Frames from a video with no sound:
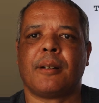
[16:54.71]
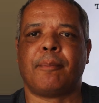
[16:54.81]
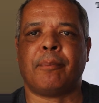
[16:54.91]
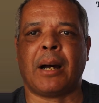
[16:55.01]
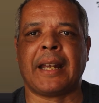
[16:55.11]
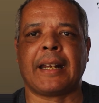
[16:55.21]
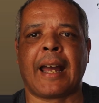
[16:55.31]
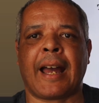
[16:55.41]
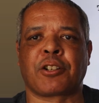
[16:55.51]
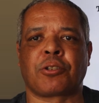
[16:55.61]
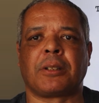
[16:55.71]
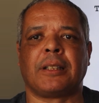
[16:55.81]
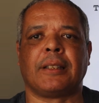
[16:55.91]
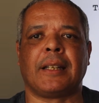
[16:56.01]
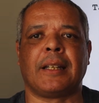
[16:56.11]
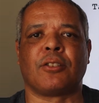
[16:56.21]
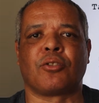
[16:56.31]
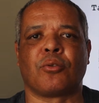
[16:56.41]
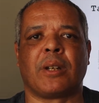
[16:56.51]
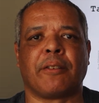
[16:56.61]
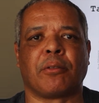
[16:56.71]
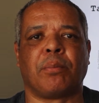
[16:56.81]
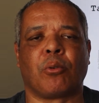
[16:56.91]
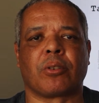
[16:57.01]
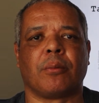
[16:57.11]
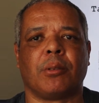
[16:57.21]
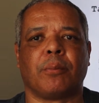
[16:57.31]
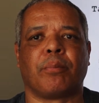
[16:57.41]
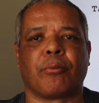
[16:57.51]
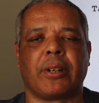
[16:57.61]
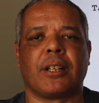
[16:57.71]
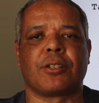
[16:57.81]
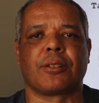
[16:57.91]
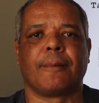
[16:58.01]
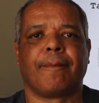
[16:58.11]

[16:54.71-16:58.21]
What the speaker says: might actually lead to a reportable breach.